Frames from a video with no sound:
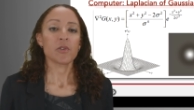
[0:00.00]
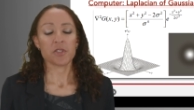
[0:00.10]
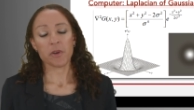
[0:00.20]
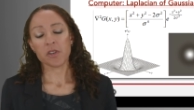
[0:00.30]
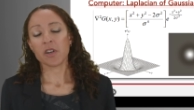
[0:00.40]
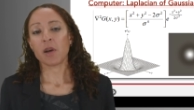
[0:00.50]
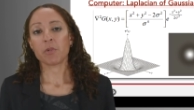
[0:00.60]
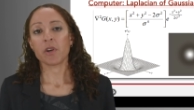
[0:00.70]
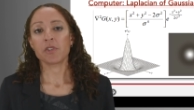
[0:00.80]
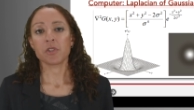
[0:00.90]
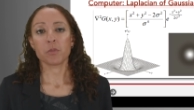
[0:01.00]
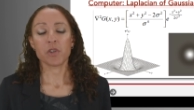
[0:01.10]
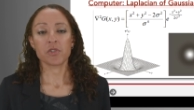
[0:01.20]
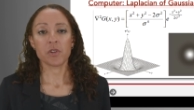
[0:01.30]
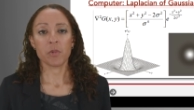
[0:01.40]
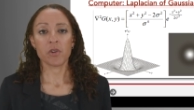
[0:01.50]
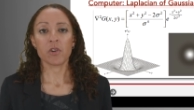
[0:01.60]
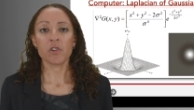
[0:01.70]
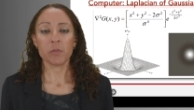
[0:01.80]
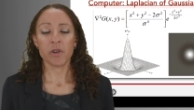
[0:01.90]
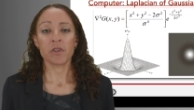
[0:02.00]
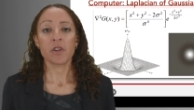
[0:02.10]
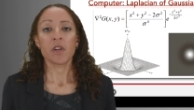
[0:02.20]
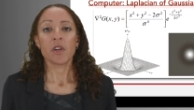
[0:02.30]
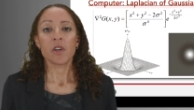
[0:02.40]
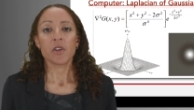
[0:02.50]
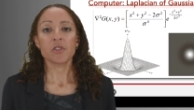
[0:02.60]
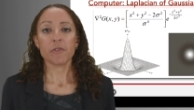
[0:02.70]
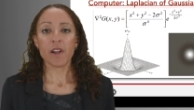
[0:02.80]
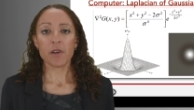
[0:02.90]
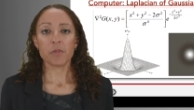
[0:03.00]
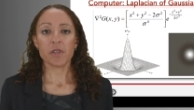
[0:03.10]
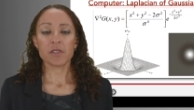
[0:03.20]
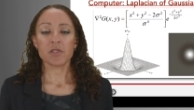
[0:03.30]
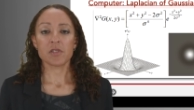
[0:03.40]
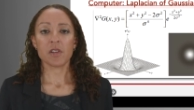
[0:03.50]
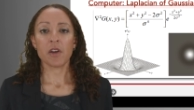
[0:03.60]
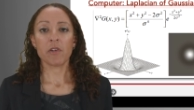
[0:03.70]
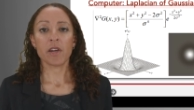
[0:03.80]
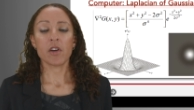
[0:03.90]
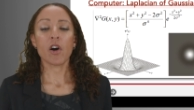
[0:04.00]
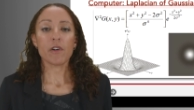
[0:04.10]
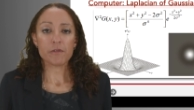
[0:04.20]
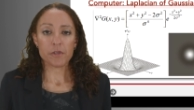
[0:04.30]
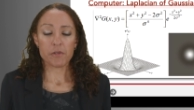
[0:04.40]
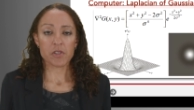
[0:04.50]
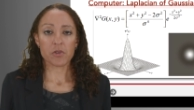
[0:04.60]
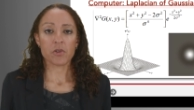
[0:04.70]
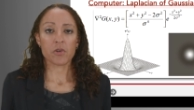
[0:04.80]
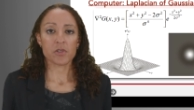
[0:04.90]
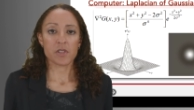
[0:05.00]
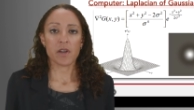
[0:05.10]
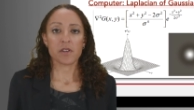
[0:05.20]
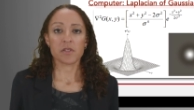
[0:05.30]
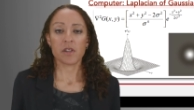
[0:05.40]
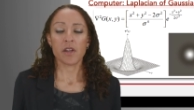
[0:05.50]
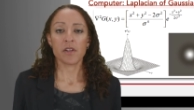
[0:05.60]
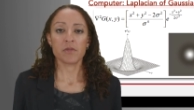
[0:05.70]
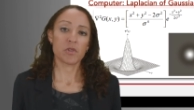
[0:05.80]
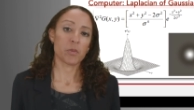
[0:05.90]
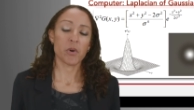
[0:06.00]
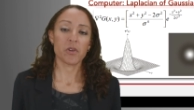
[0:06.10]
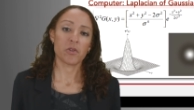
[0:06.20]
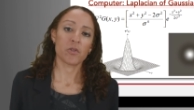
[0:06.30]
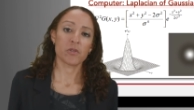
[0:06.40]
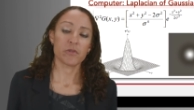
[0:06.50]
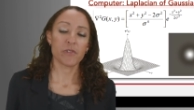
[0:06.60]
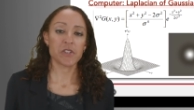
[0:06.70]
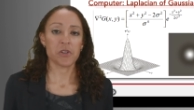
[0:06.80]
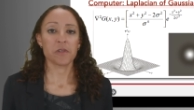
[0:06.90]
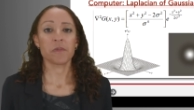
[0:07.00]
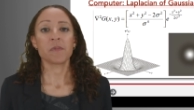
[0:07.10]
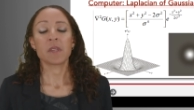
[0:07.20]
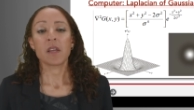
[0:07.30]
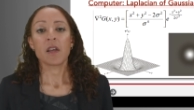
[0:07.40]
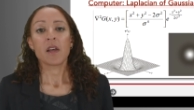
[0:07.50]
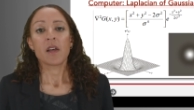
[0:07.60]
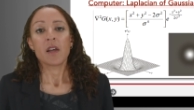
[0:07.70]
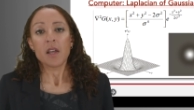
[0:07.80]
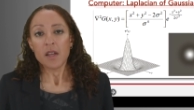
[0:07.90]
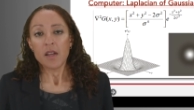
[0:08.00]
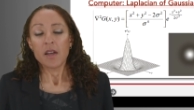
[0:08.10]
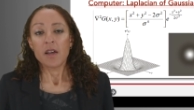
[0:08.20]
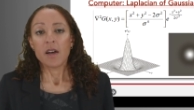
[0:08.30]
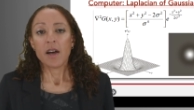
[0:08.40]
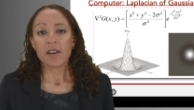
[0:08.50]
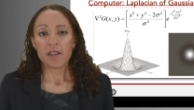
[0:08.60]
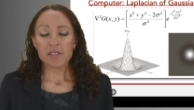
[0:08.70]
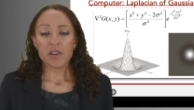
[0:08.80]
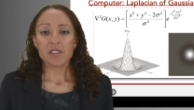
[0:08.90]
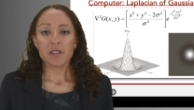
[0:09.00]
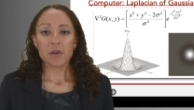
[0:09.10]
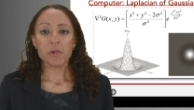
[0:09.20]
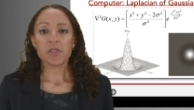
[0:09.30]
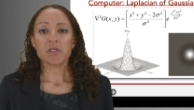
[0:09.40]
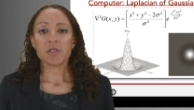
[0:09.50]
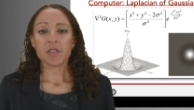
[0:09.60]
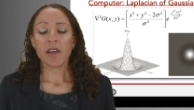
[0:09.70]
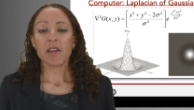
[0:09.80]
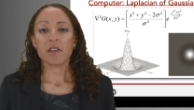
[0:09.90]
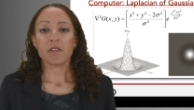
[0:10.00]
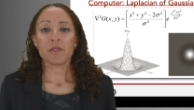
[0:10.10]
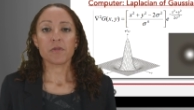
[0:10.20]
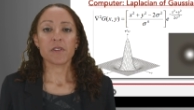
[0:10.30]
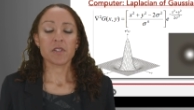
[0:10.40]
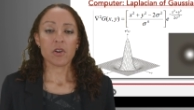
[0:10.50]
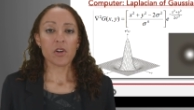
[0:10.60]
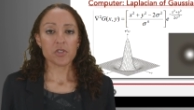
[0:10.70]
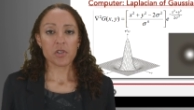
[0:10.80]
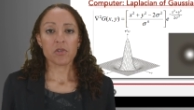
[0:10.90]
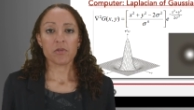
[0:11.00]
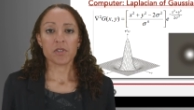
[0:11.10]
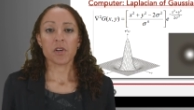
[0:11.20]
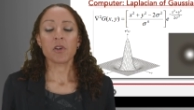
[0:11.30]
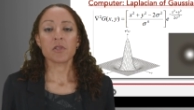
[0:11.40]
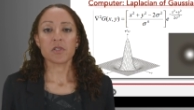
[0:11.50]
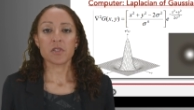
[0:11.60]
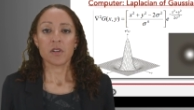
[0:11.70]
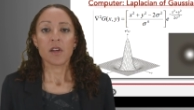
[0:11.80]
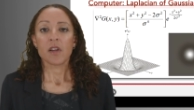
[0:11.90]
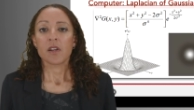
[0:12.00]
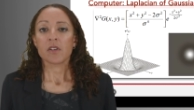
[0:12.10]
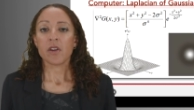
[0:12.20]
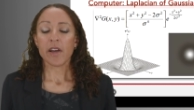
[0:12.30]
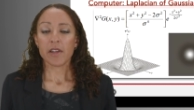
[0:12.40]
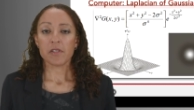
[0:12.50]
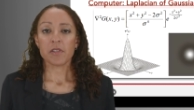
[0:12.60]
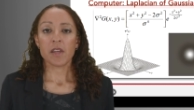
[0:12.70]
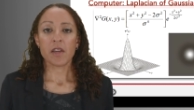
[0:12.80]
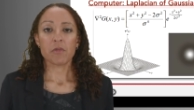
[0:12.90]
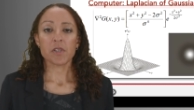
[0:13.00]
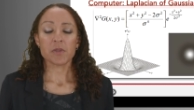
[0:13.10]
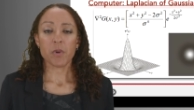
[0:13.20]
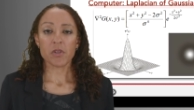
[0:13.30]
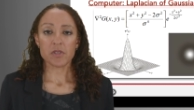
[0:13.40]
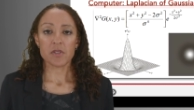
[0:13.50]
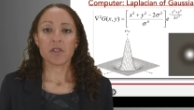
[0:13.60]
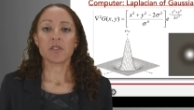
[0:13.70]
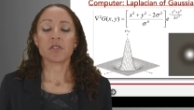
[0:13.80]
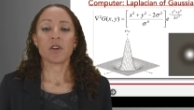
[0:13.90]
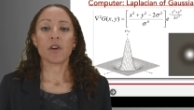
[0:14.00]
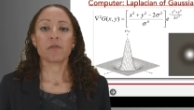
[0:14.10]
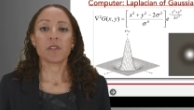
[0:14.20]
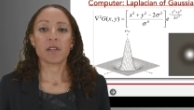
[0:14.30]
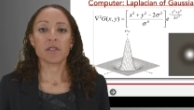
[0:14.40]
also in collaboration with Shimon Ullman, who developed this theory of the visual cortex in the book called Vision. And his idea was to take physiological results, like the responses of